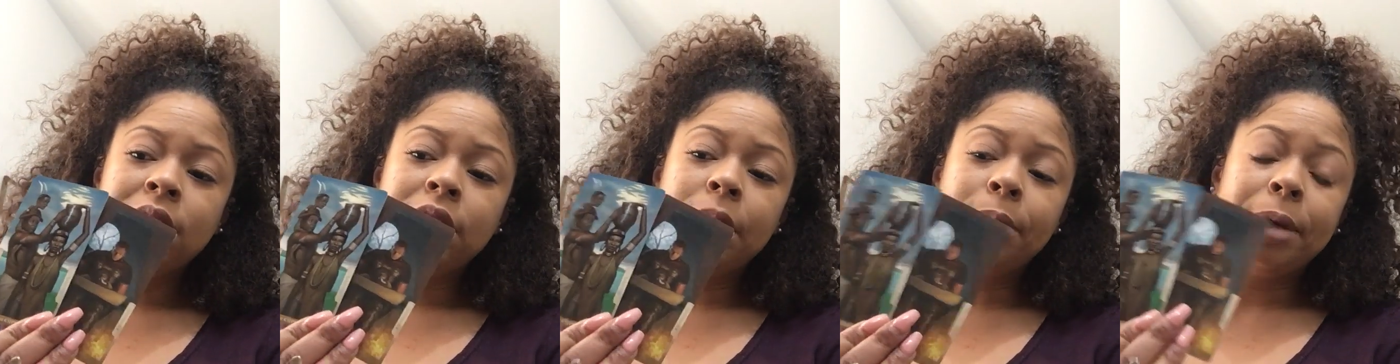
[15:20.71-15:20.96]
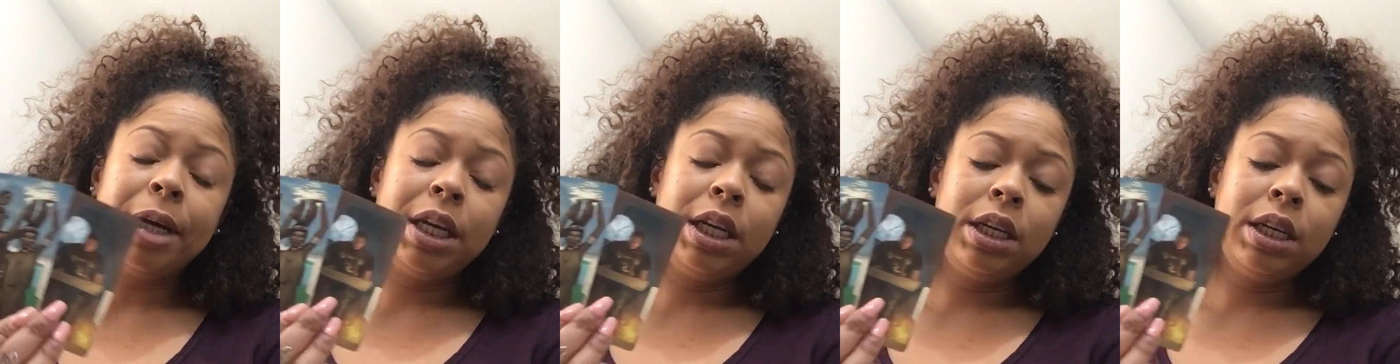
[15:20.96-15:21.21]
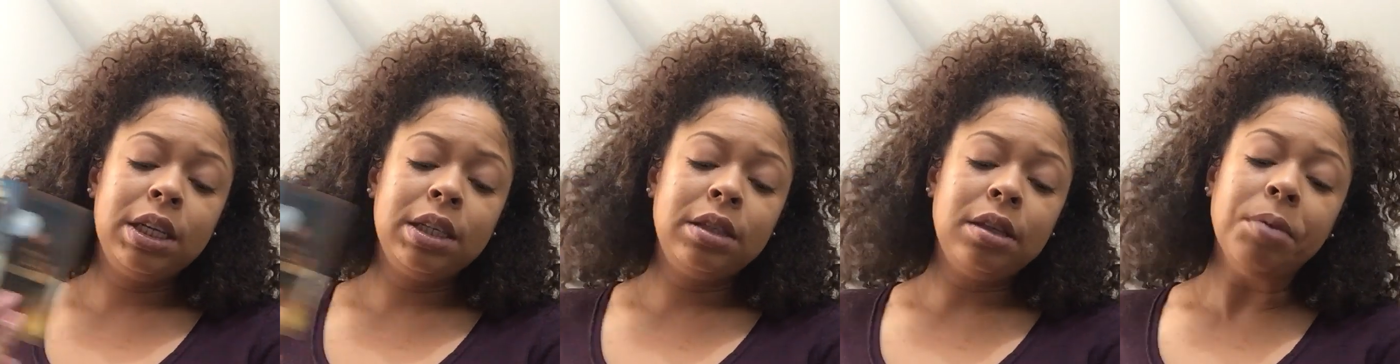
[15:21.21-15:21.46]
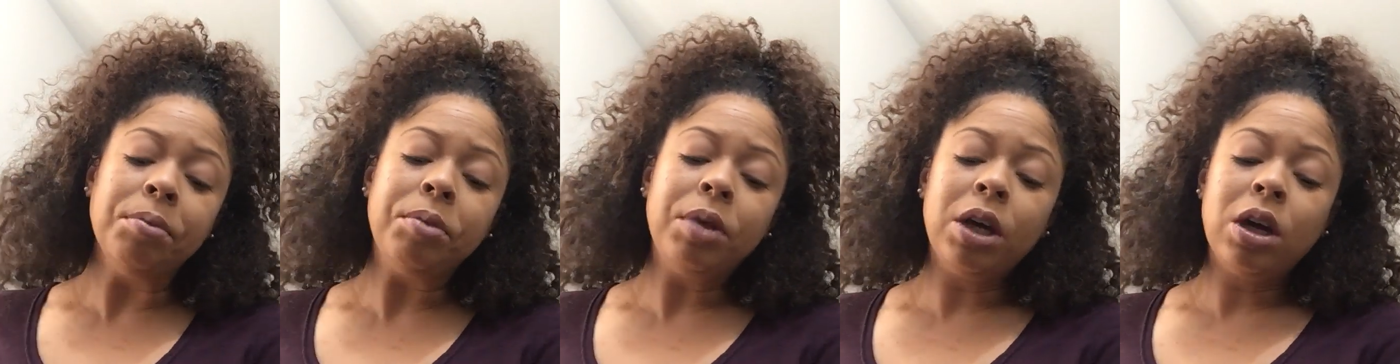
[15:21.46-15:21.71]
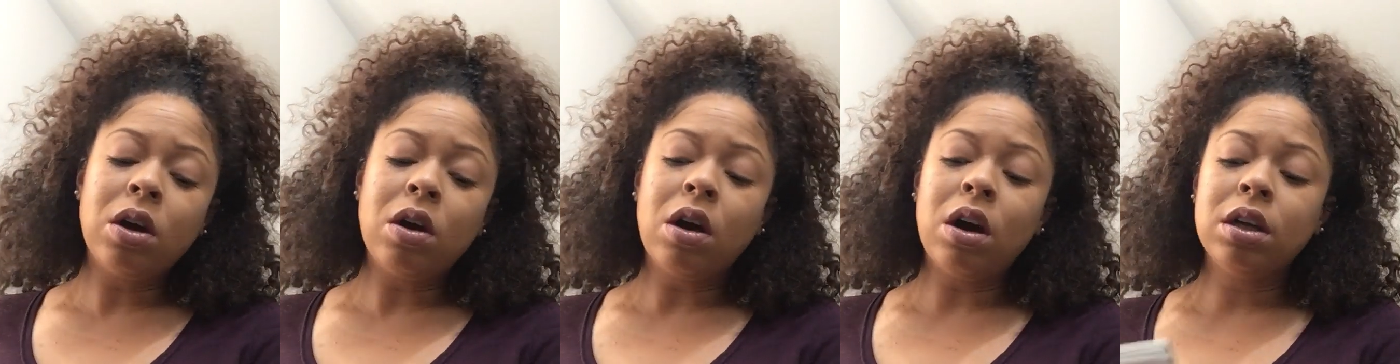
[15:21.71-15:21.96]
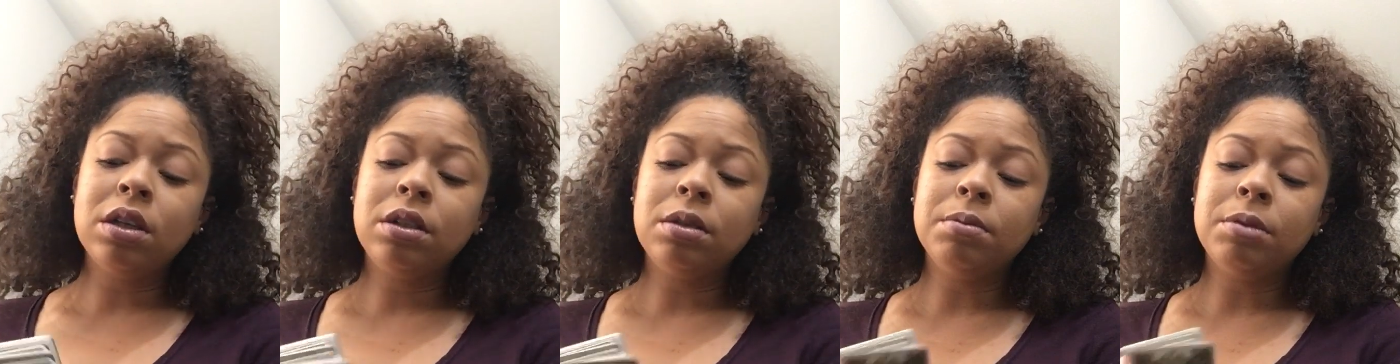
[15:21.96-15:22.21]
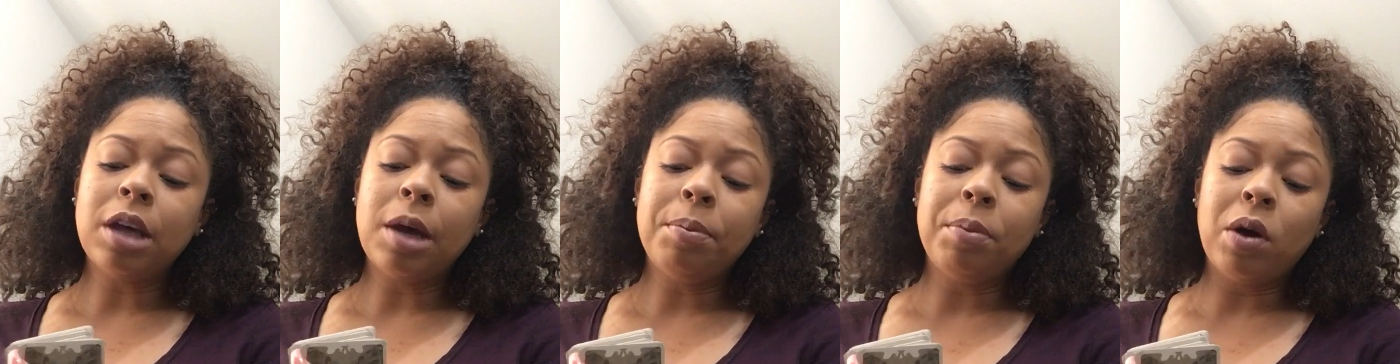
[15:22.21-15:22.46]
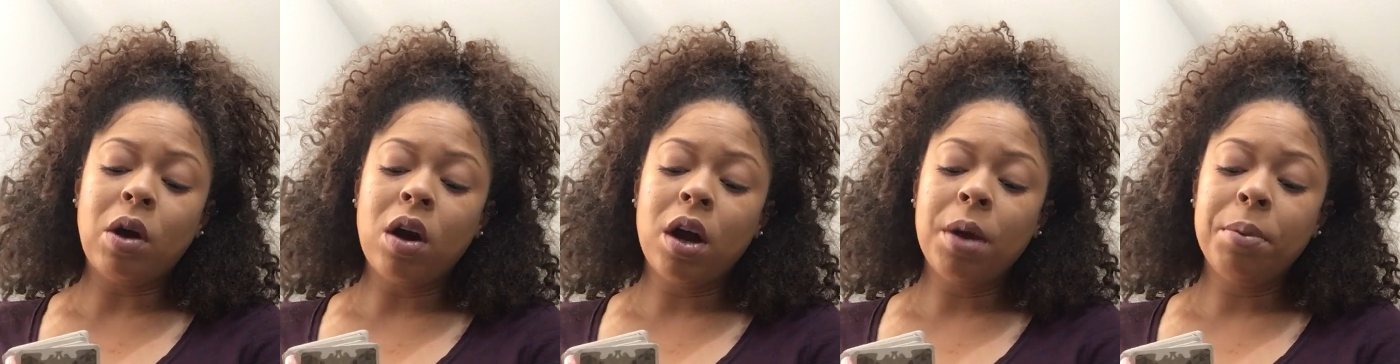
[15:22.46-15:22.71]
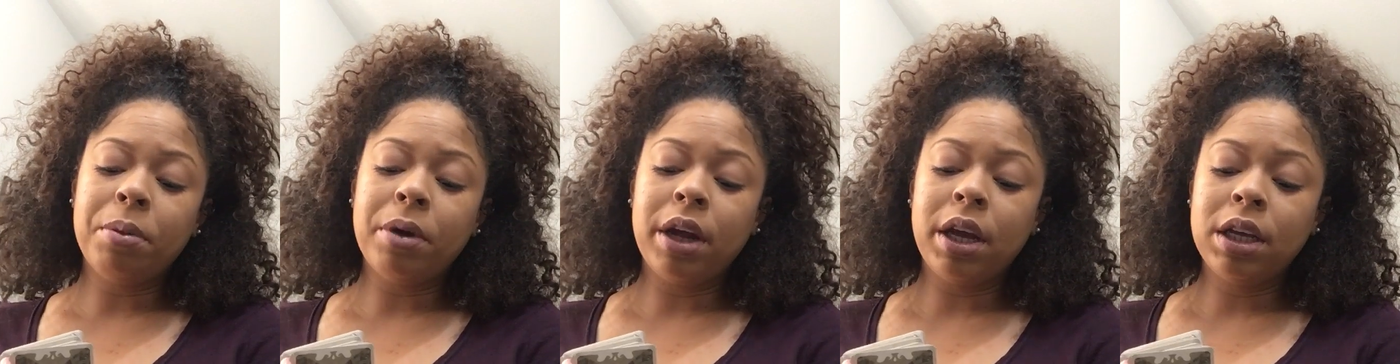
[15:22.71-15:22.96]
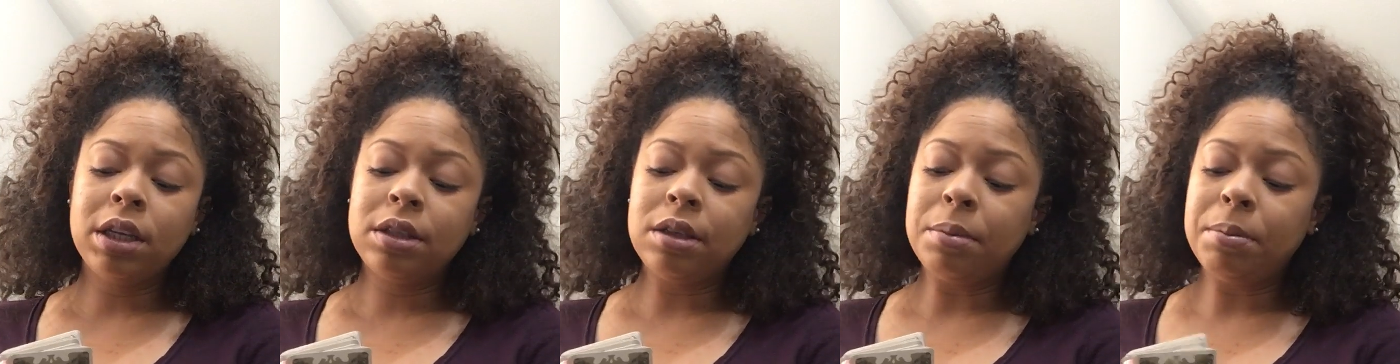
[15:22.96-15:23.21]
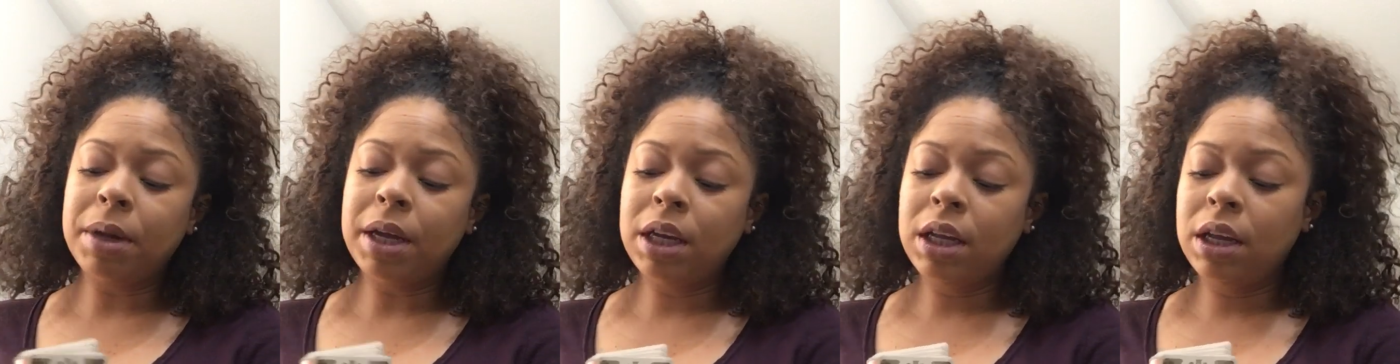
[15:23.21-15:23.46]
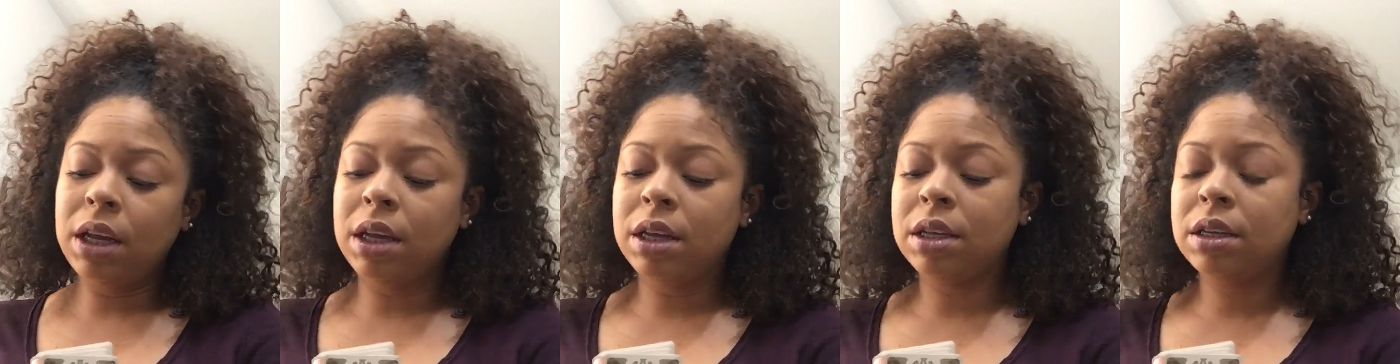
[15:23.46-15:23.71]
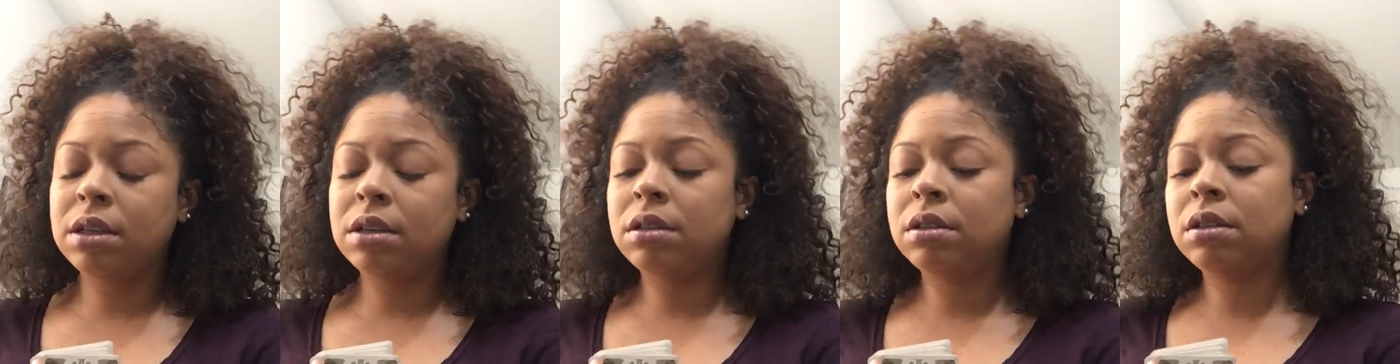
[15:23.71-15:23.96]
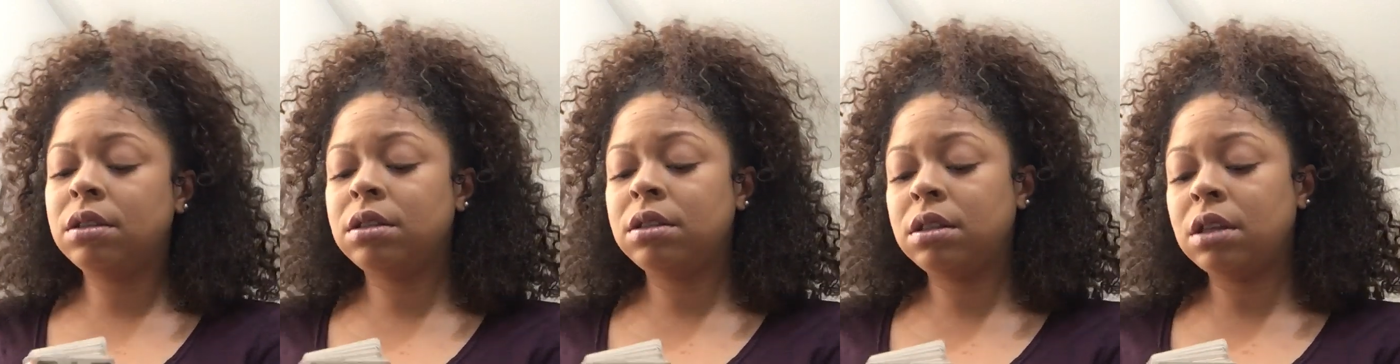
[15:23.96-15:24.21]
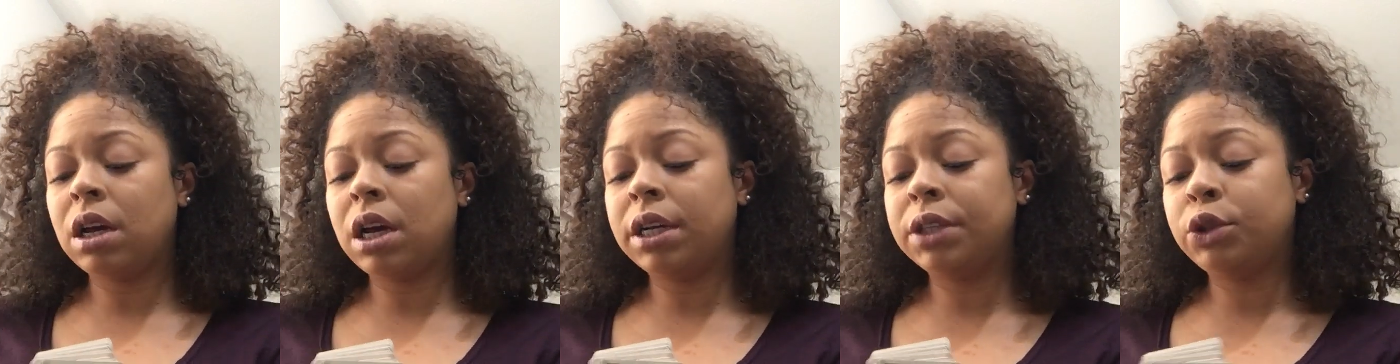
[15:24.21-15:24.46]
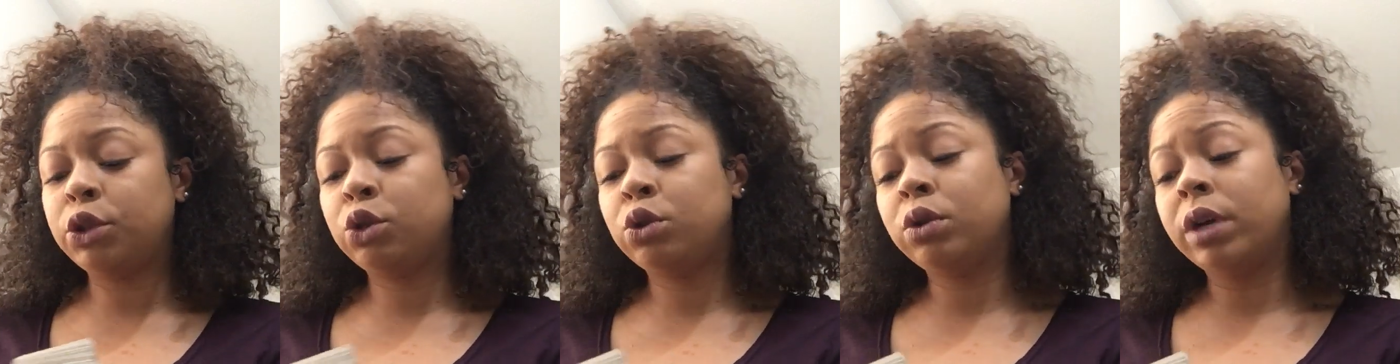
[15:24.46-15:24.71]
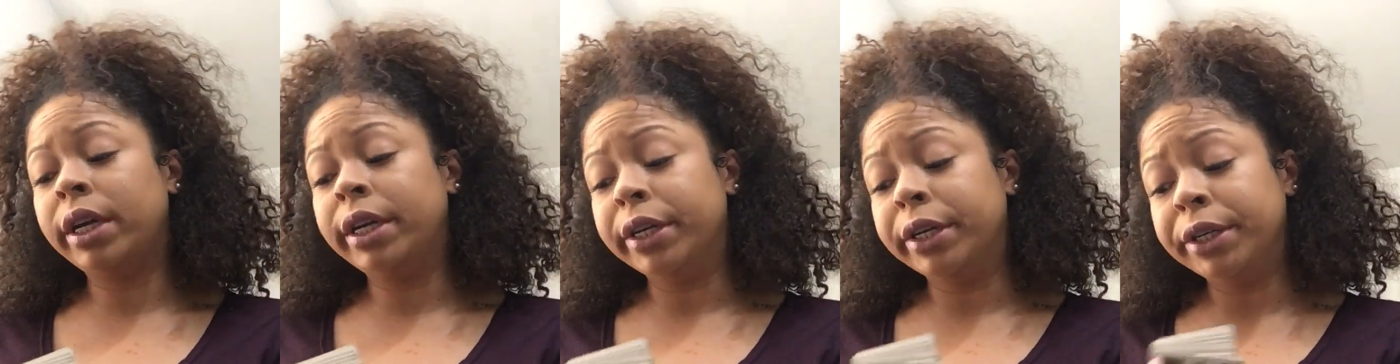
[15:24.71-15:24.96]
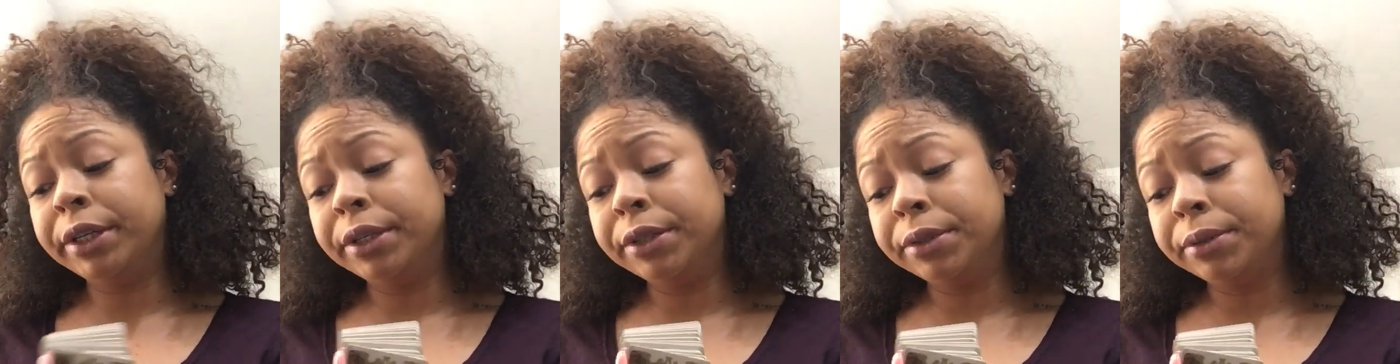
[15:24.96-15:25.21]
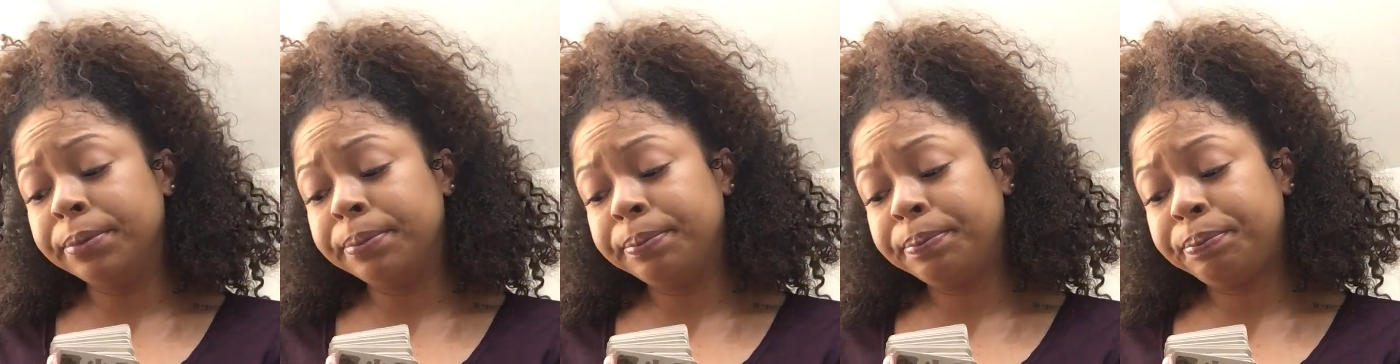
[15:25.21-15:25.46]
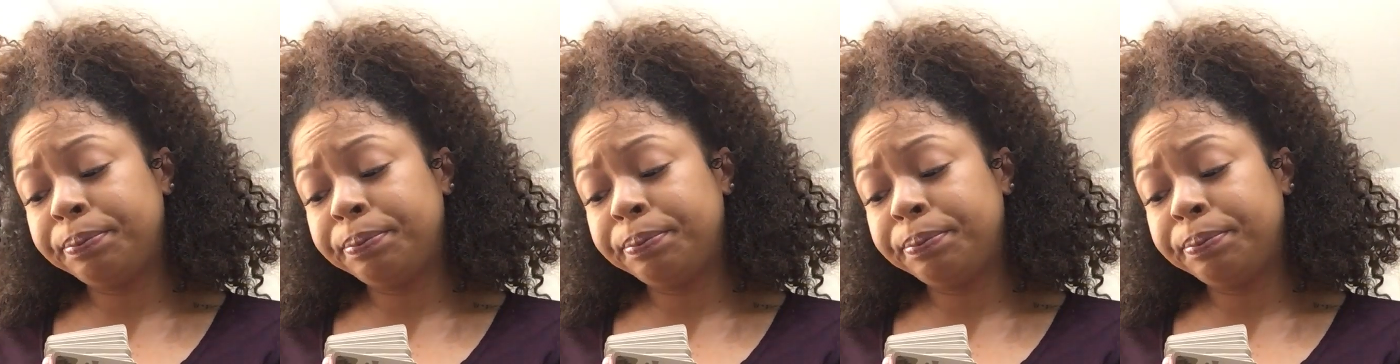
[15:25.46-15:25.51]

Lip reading: Somebody did something to cause some type of heartbreak. Somebody is a traitor.